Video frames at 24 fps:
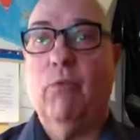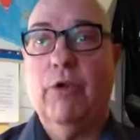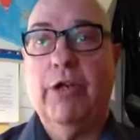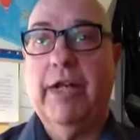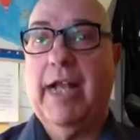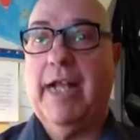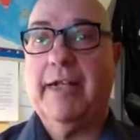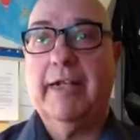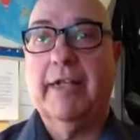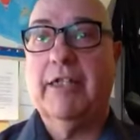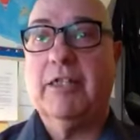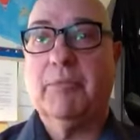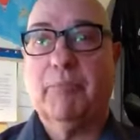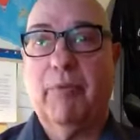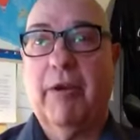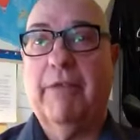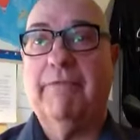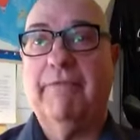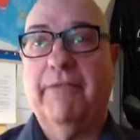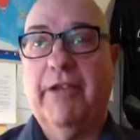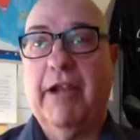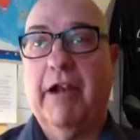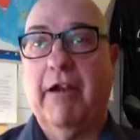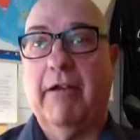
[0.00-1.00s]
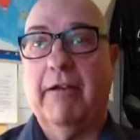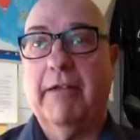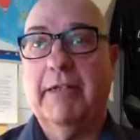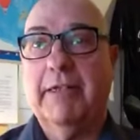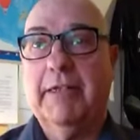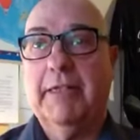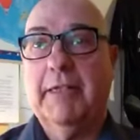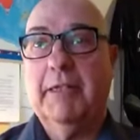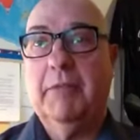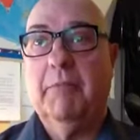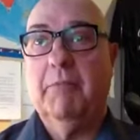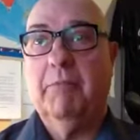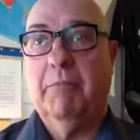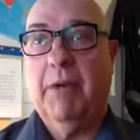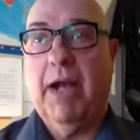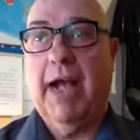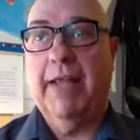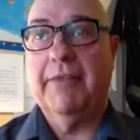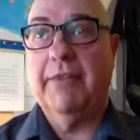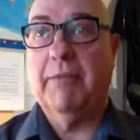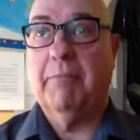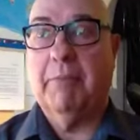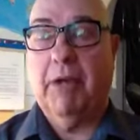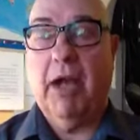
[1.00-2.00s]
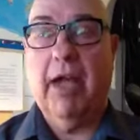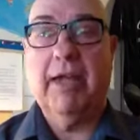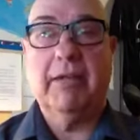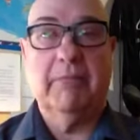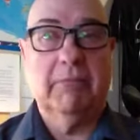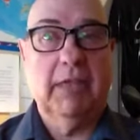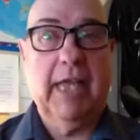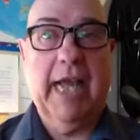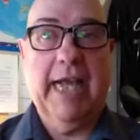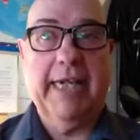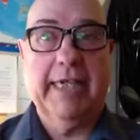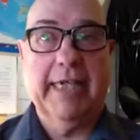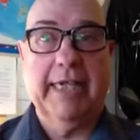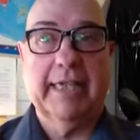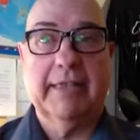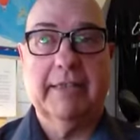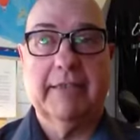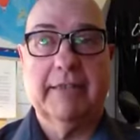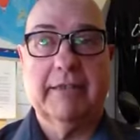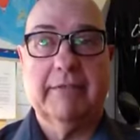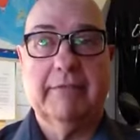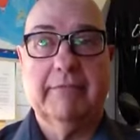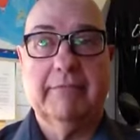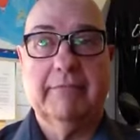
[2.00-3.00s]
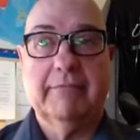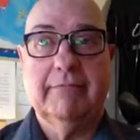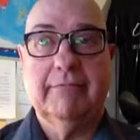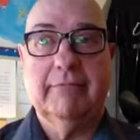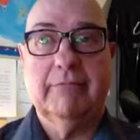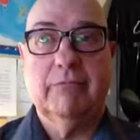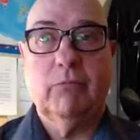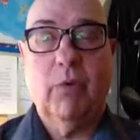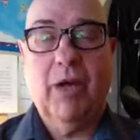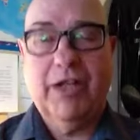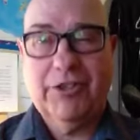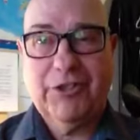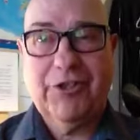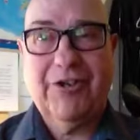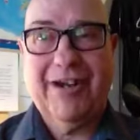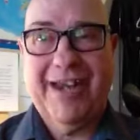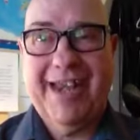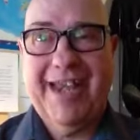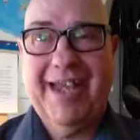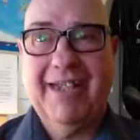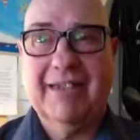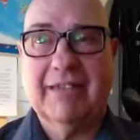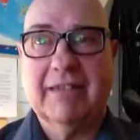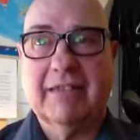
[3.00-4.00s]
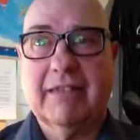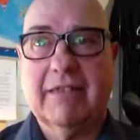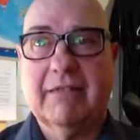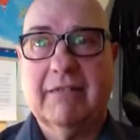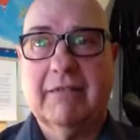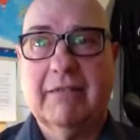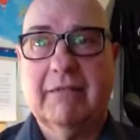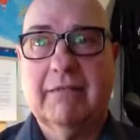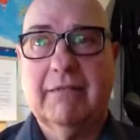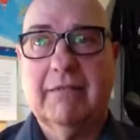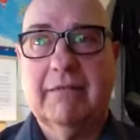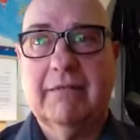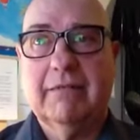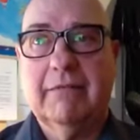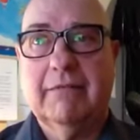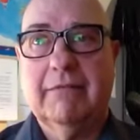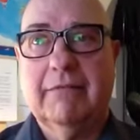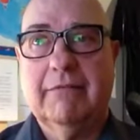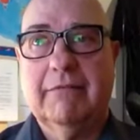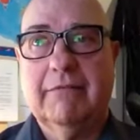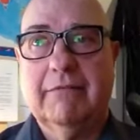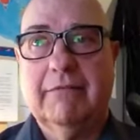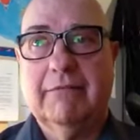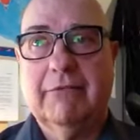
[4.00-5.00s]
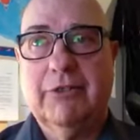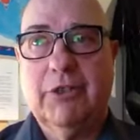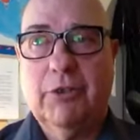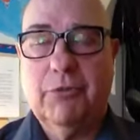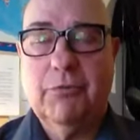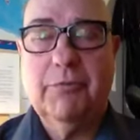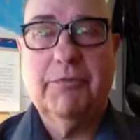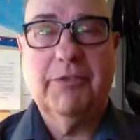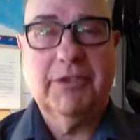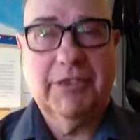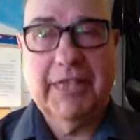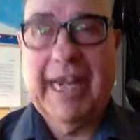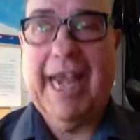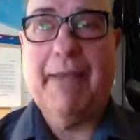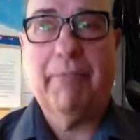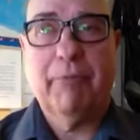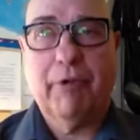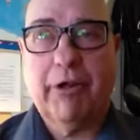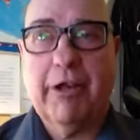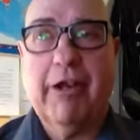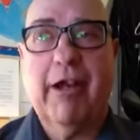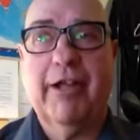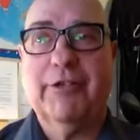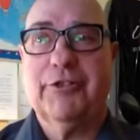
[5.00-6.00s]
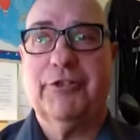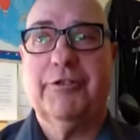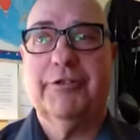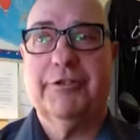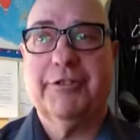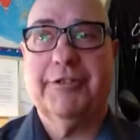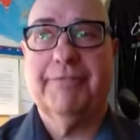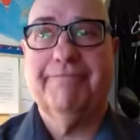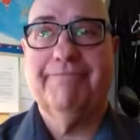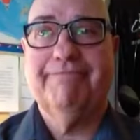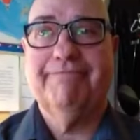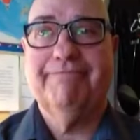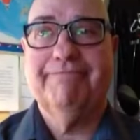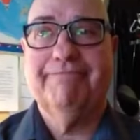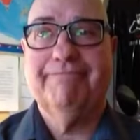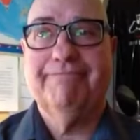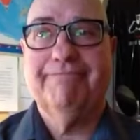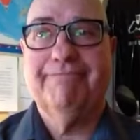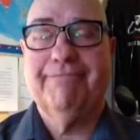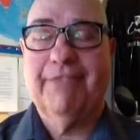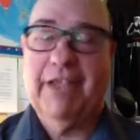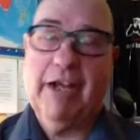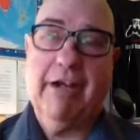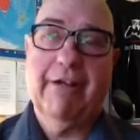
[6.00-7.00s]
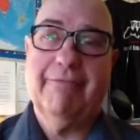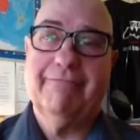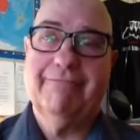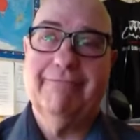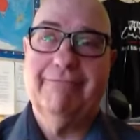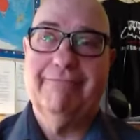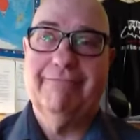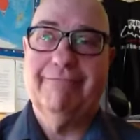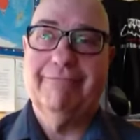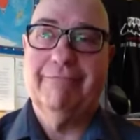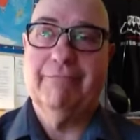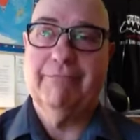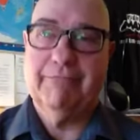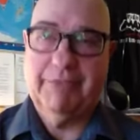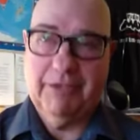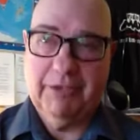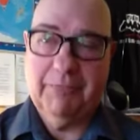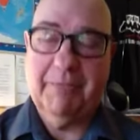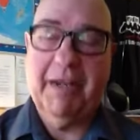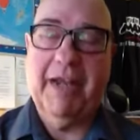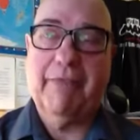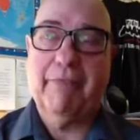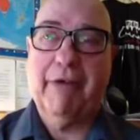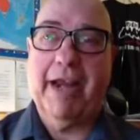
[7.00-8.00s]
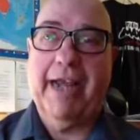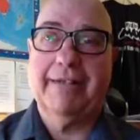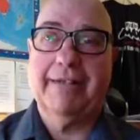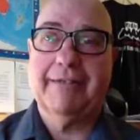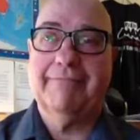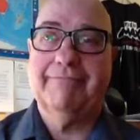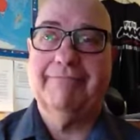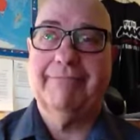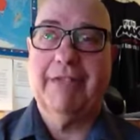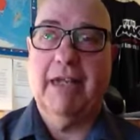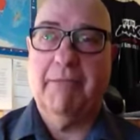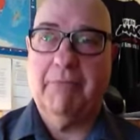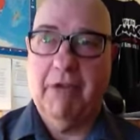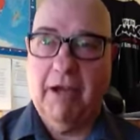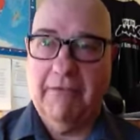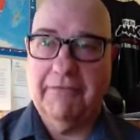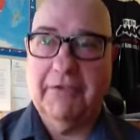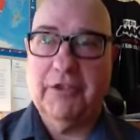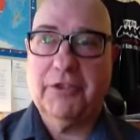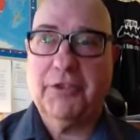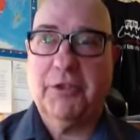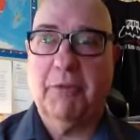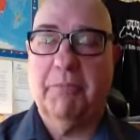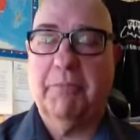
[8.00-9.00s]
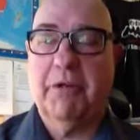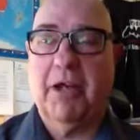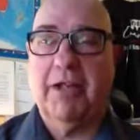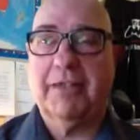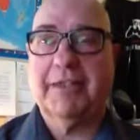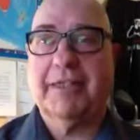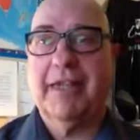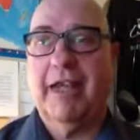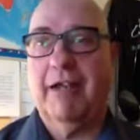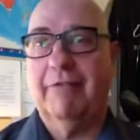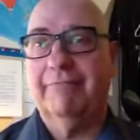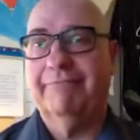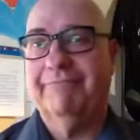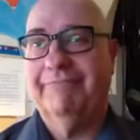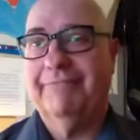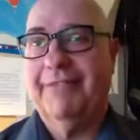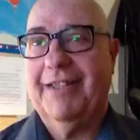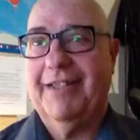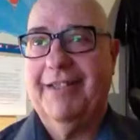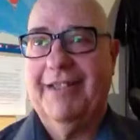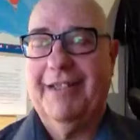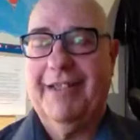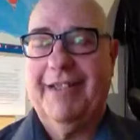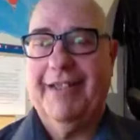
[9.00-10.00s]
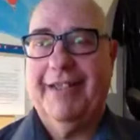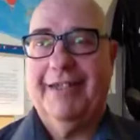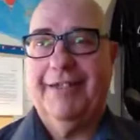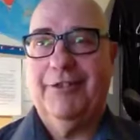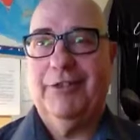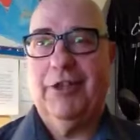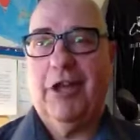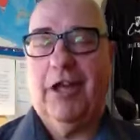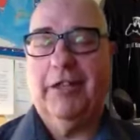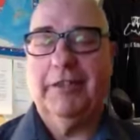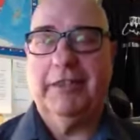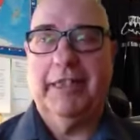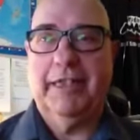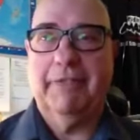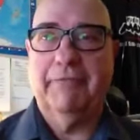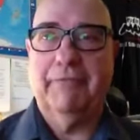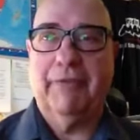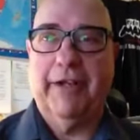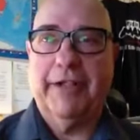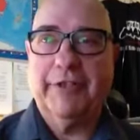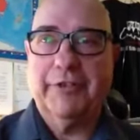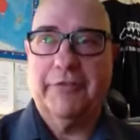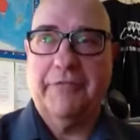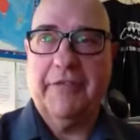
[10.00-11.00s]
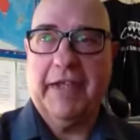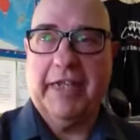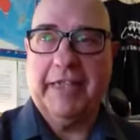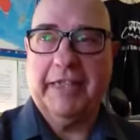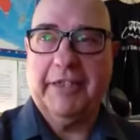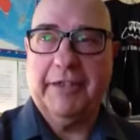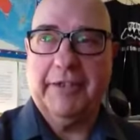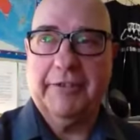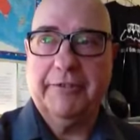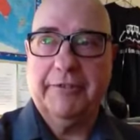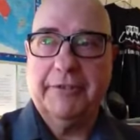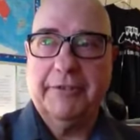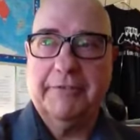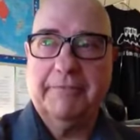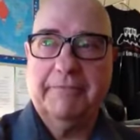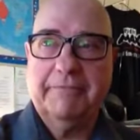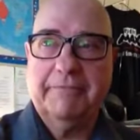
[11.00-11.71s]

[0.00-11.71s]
not going to spread fear. But the bottom line is, wash your hands. Take precautions. There, that's my rant. I'm off the soapbox now. Don Lane, Fraser Valley News.